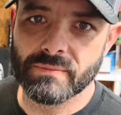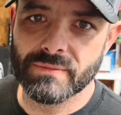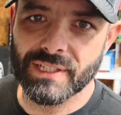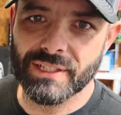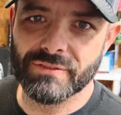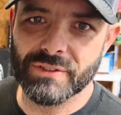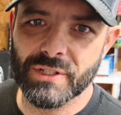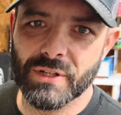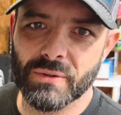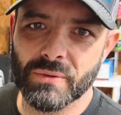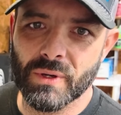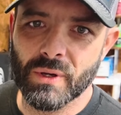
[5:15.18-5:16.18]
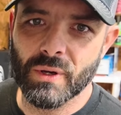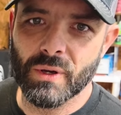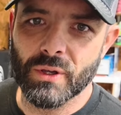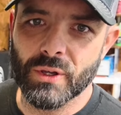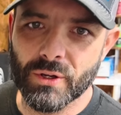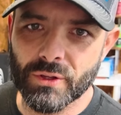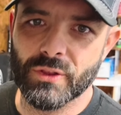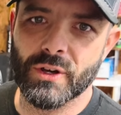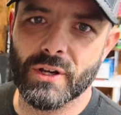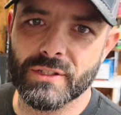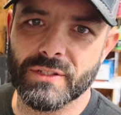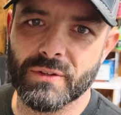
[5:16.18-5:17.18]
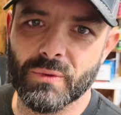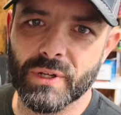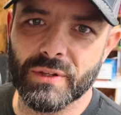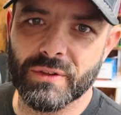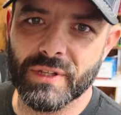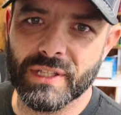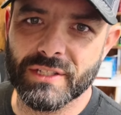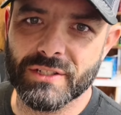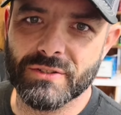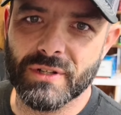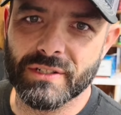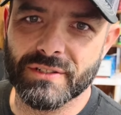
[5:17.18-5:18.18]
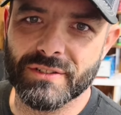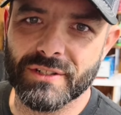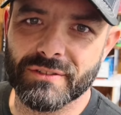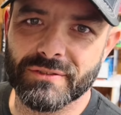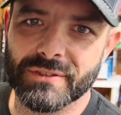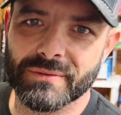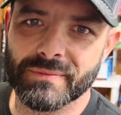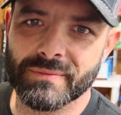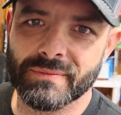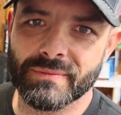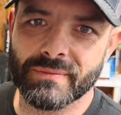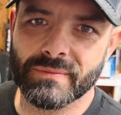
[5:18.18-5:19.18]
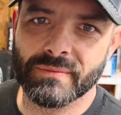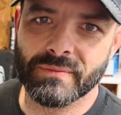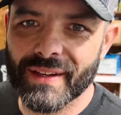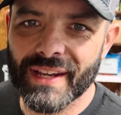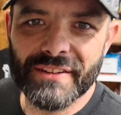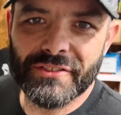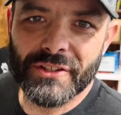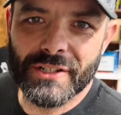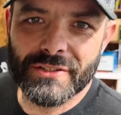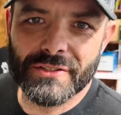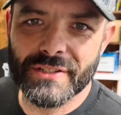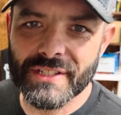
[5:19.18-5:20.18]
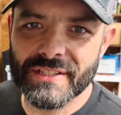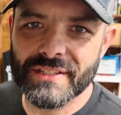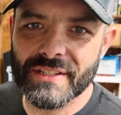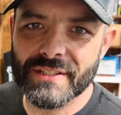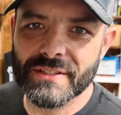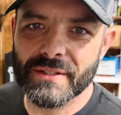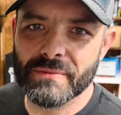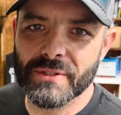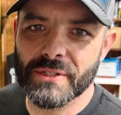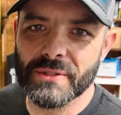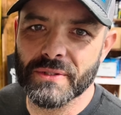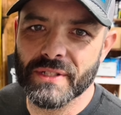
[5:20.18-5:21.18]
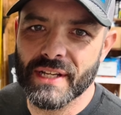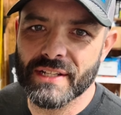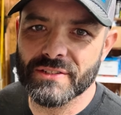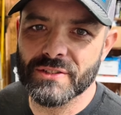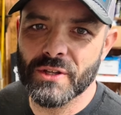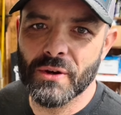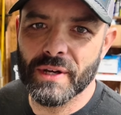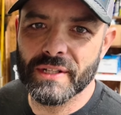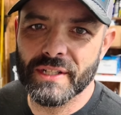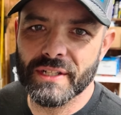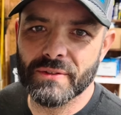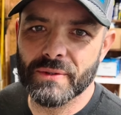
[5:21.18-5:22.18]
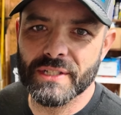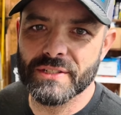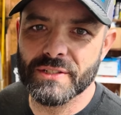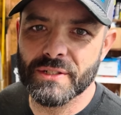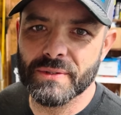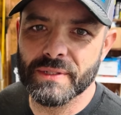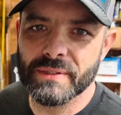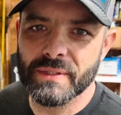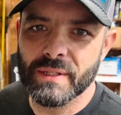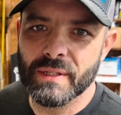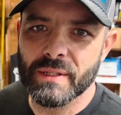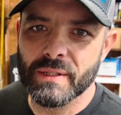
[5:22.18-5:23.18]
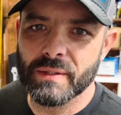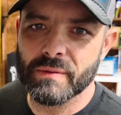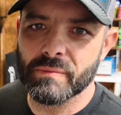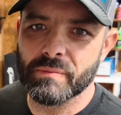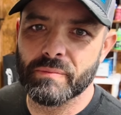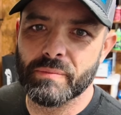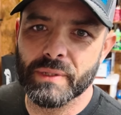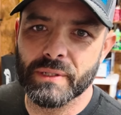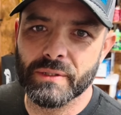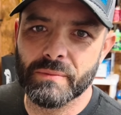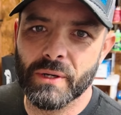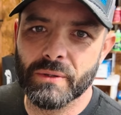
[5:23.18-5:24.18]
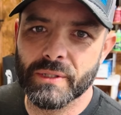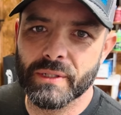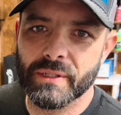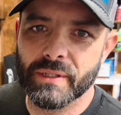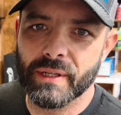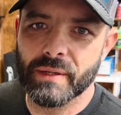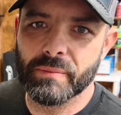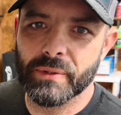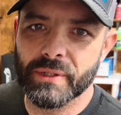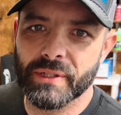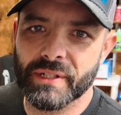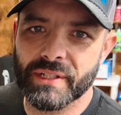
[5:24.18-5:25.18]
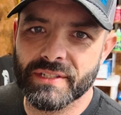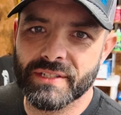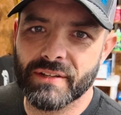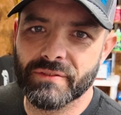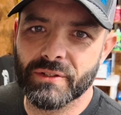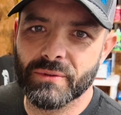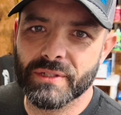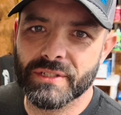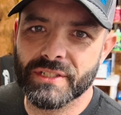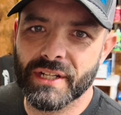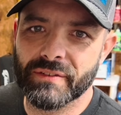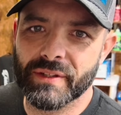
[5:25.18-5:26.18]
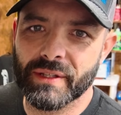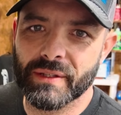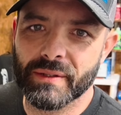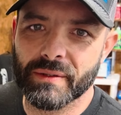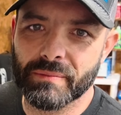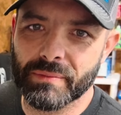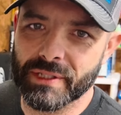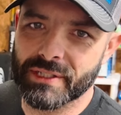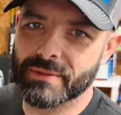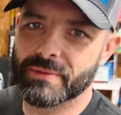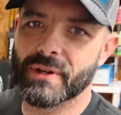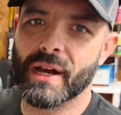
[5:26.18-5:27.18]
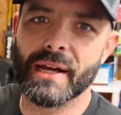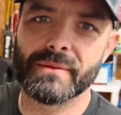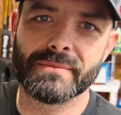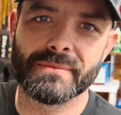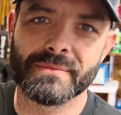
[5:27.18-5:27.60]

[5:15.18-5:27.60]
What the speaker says: I'd love to know your thoughts on what you think this truck deserves. And if you're interested in seeing some dude that has no idea what he's doing build a motor and put it in a 71 Chevy, please subscribe.